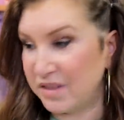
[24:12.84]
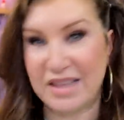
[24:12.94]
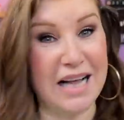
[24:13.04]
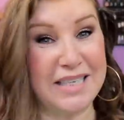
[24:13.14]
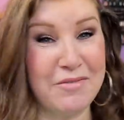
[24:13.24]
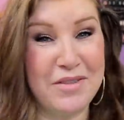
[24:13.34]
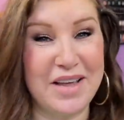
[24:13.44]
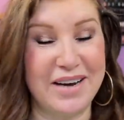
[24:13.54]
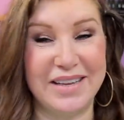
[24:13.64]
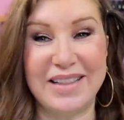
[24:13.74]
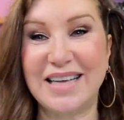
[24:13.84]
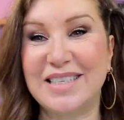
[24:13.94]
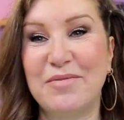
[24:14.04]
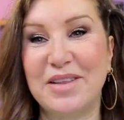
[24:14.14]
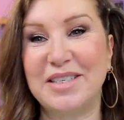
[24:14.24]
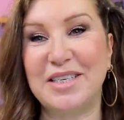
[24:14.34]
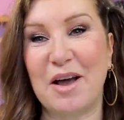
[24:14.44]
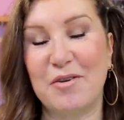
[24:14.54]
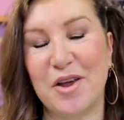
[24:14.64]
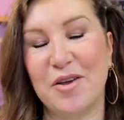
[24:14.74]
that's everything. That's everything to
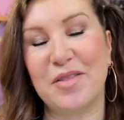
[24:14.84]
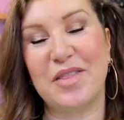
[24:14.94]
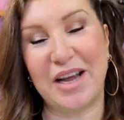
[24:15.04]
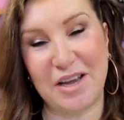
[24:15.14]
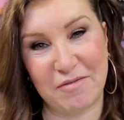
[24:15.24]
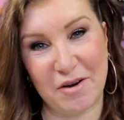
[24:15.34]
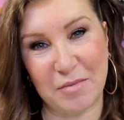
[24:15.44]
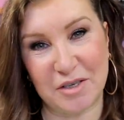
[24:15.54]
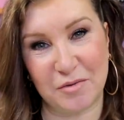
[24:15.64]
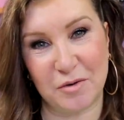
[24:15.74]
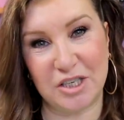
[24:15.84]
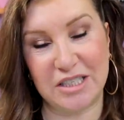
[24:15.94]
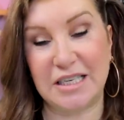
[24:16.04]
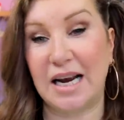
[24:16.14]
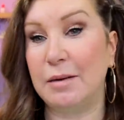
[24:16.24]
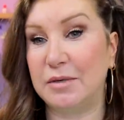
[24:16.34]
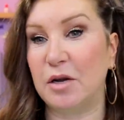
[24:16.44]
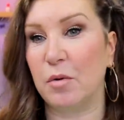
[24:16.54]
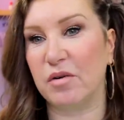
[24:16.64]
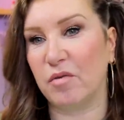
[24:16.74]
tell you. Thank you very much for watching today. Let me tell
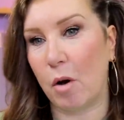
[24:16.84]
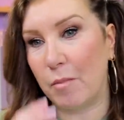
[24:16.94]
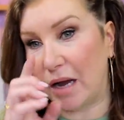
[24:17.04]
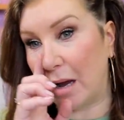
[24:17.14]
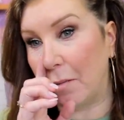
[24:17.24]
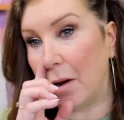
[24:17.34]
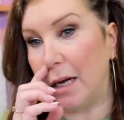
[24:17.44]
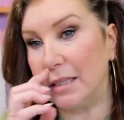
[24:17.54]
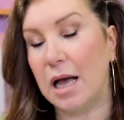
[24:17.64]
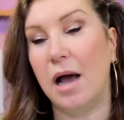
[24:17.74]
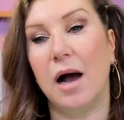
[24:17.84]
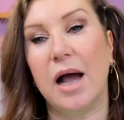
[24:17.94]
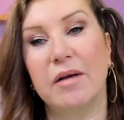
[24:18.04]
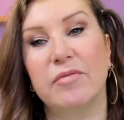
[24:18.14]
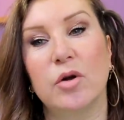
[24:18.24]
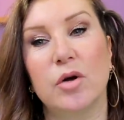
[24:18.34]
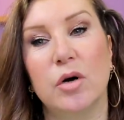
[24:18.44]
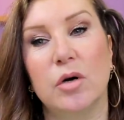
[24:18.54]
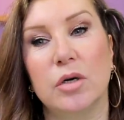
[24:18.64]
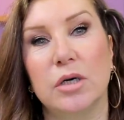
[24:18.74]
you what I've got on makeup wise. I have got
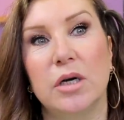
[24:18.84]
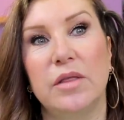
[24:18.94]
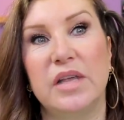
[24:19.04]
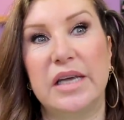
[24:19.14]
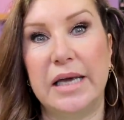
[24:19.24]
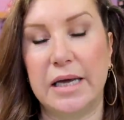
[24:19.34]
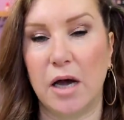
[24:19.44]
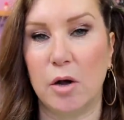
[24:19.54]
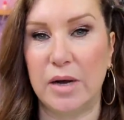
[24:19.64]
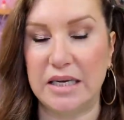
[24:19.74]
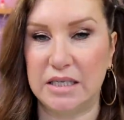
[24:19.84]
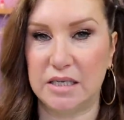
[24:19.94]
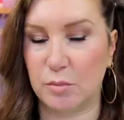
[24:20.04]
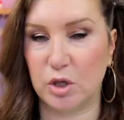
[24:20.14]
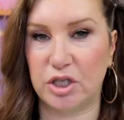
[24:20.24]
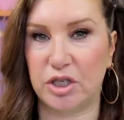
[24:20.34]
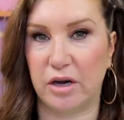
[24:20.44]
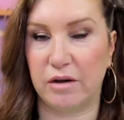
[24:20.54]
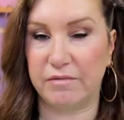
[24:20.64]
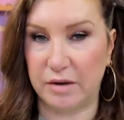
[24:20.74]
on the Kiko Insta
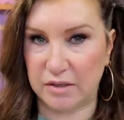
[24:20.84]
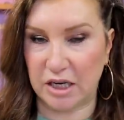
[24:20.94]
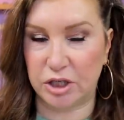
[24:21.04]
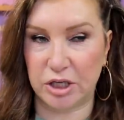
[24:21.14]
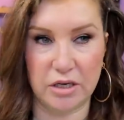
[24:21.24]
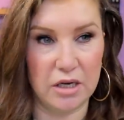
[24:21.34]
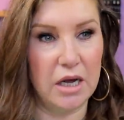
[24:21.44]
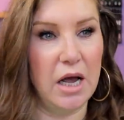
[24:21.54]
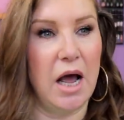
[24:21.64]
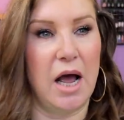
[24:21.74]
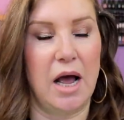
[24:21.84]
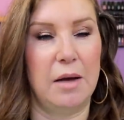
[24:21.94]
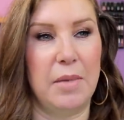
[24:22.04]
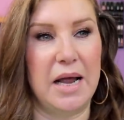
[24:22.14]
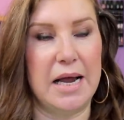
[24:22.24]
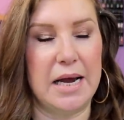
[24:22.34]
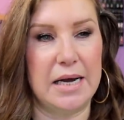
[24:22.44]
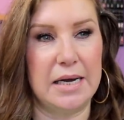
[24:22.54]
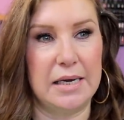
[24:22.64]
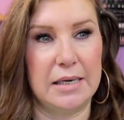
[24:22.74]
Moisture Foundation um,
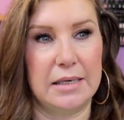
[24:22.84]
in